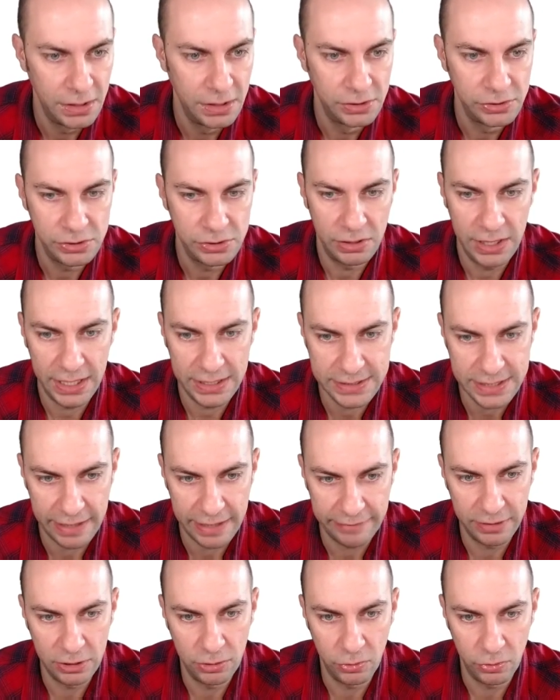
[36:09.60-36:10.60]
So let's
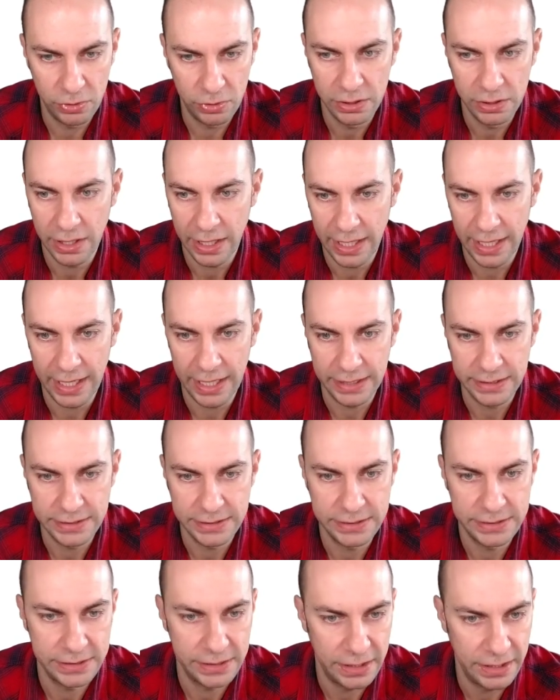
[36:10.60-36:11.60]
have a look
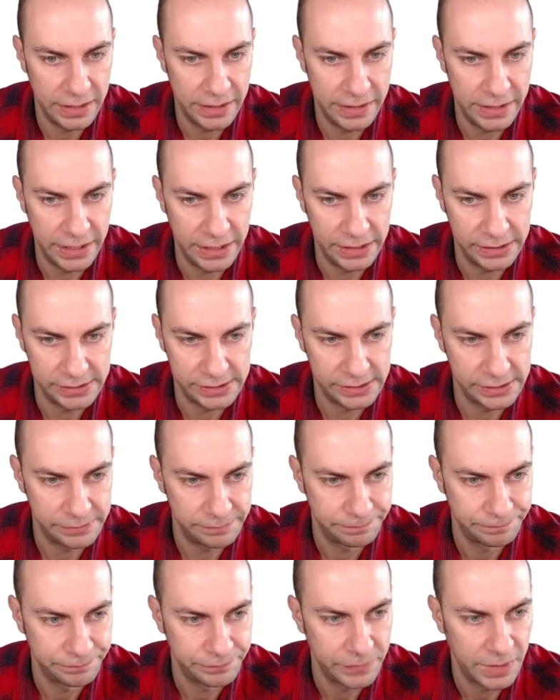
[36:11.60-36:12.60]
at this
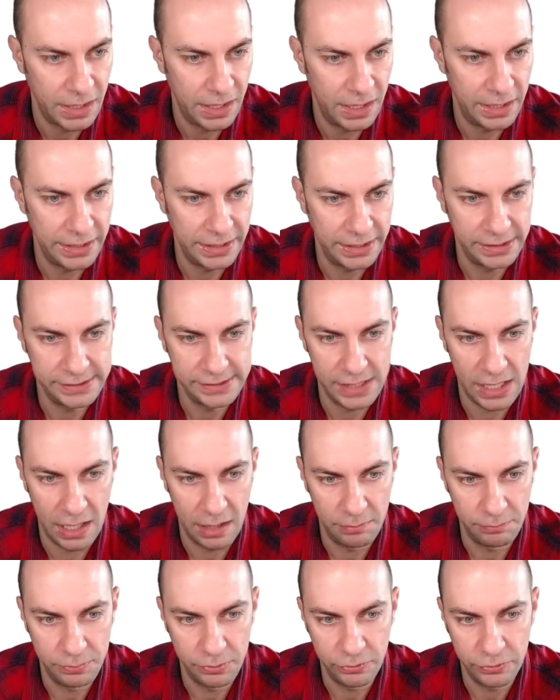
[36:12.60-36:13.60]

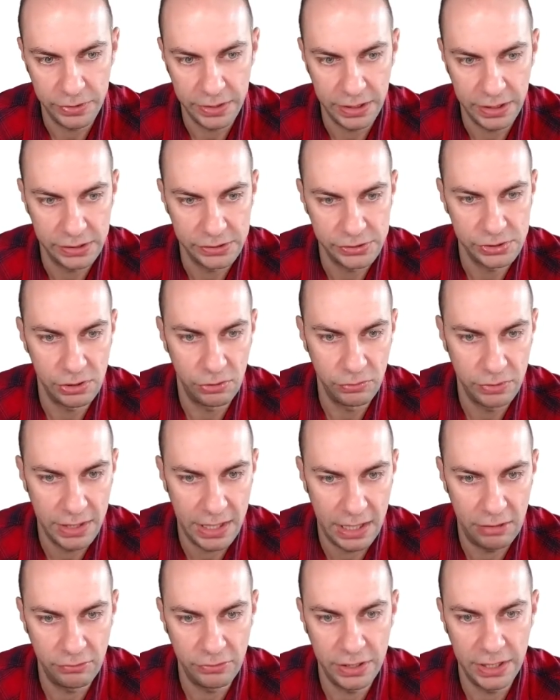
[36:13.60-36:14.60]
example here. So
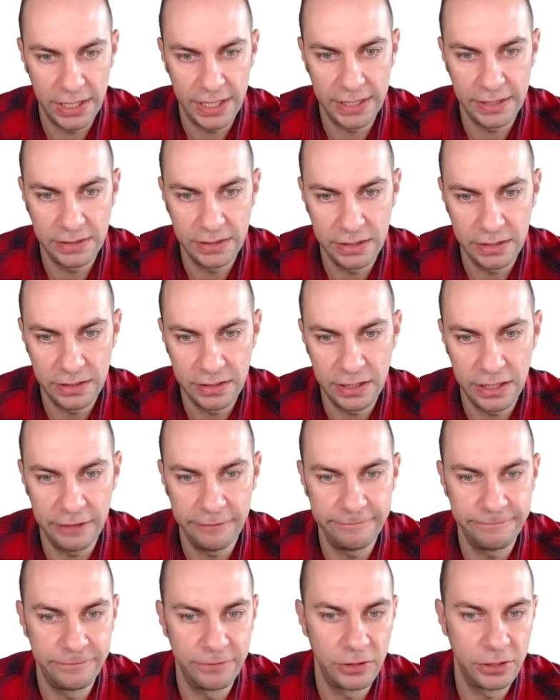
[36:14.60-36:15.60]
calculate the
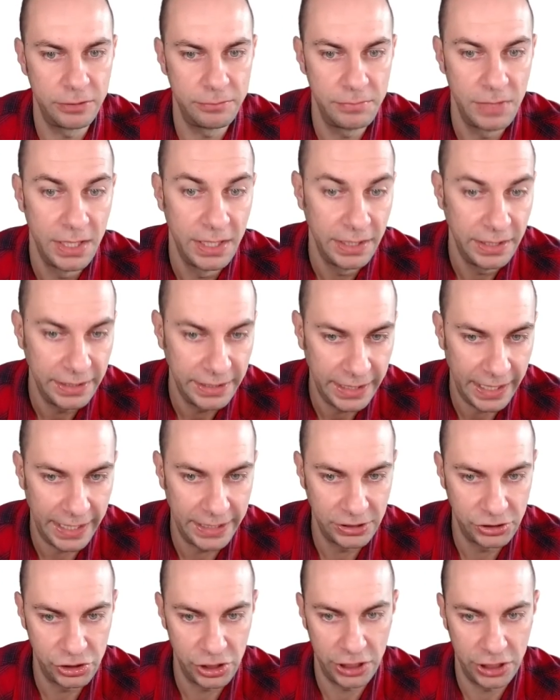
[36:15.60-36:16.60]
three-firm
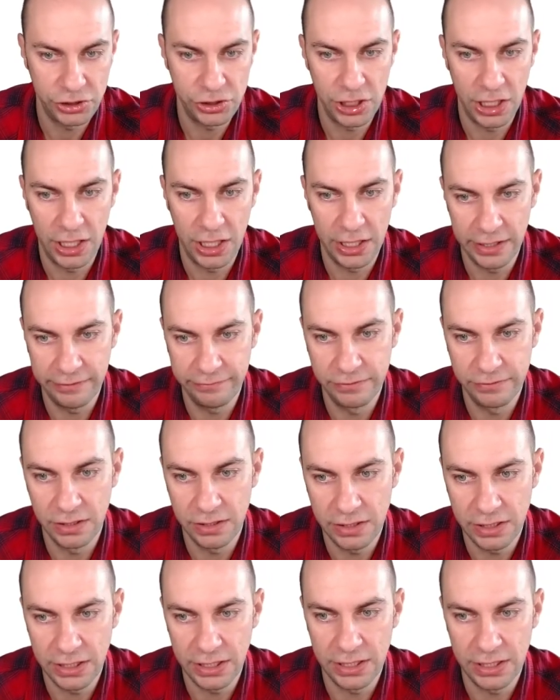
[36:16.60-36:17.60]
HHI if the
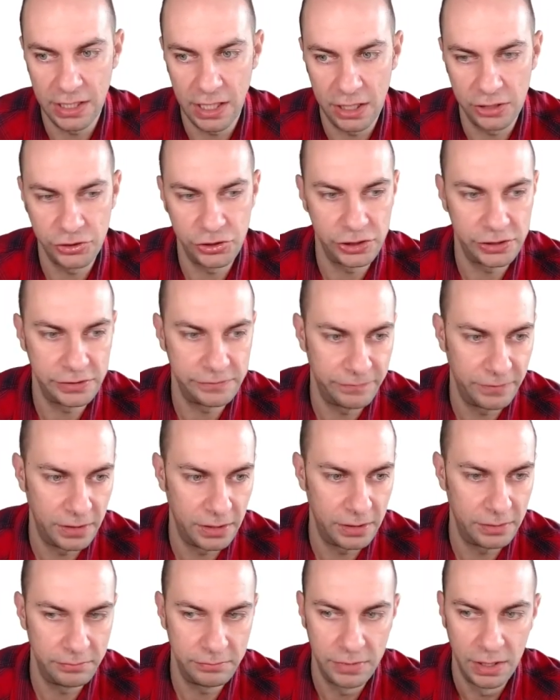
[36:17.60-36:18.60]
three largest
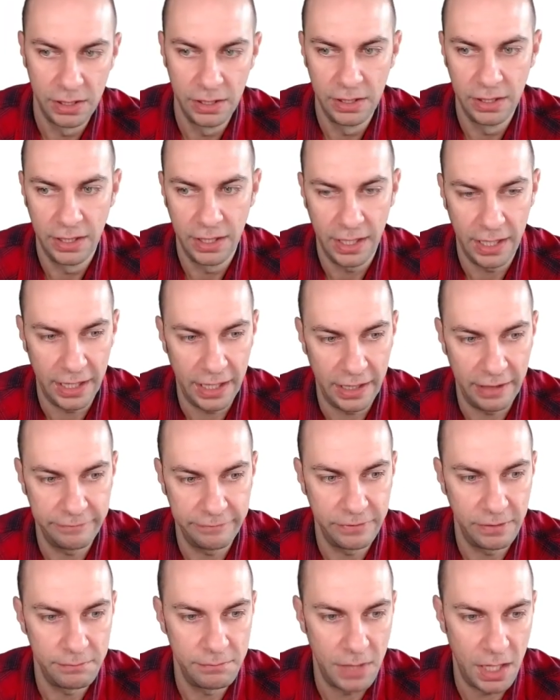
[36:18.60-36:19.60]
firms
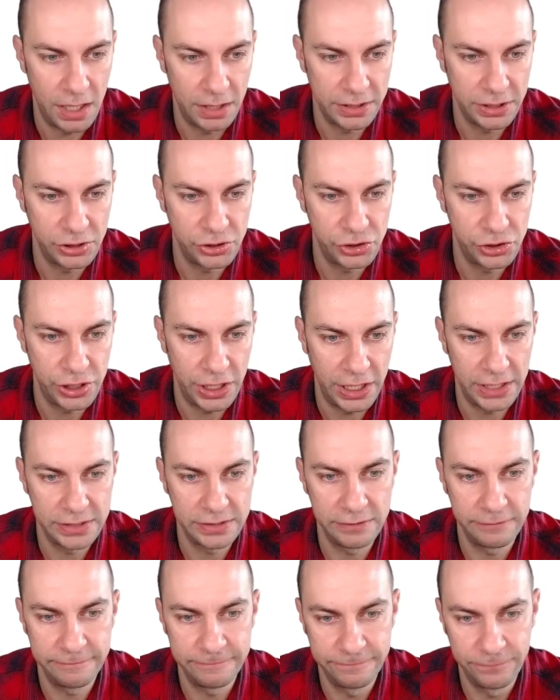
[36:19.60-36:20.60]
have market shares
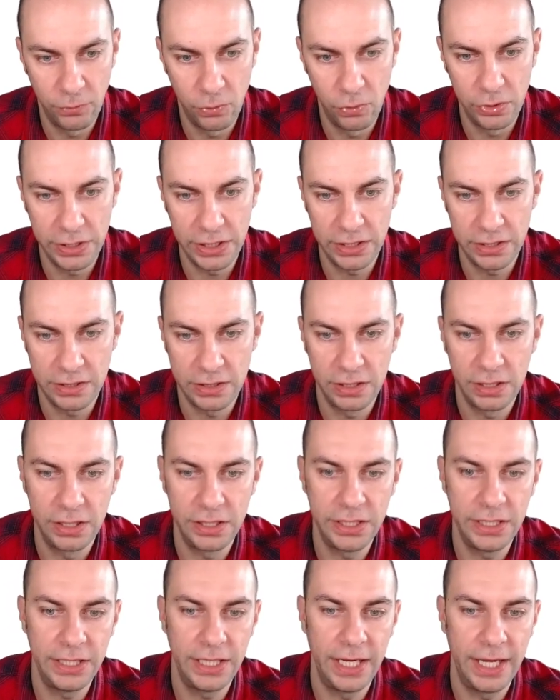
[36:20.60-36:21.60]
of 40,
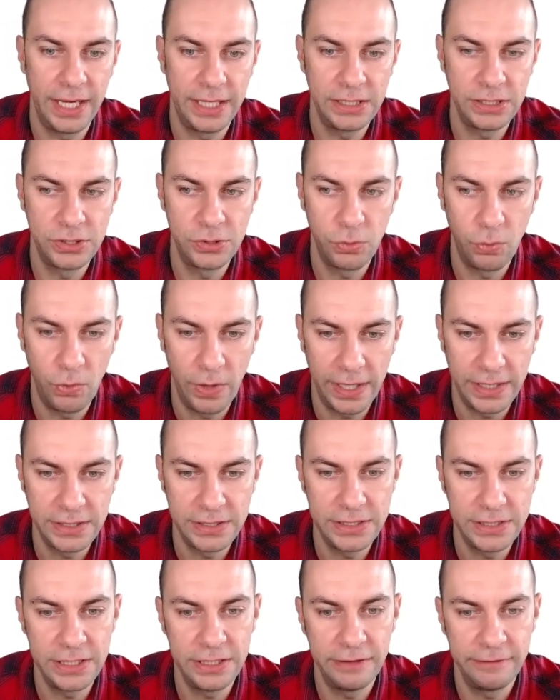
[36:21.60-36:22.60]
30, and
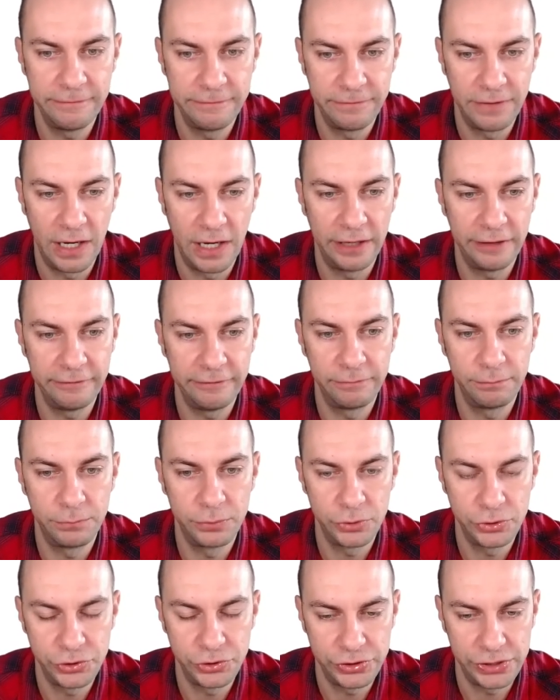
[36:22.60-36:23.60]

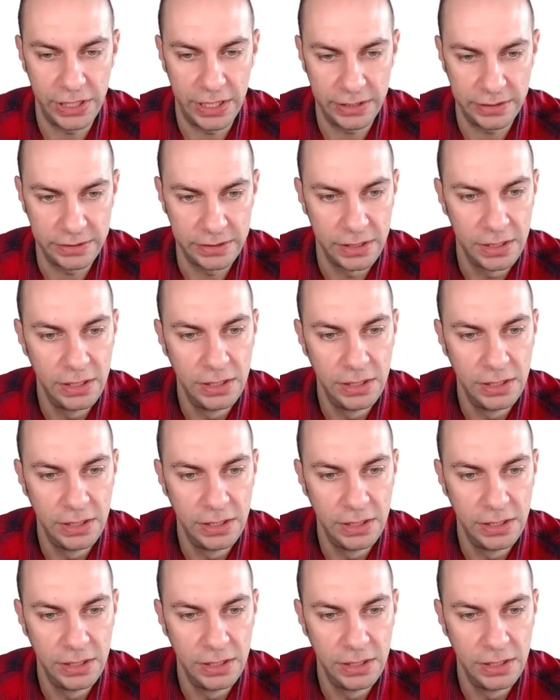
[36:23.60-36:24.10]
25%.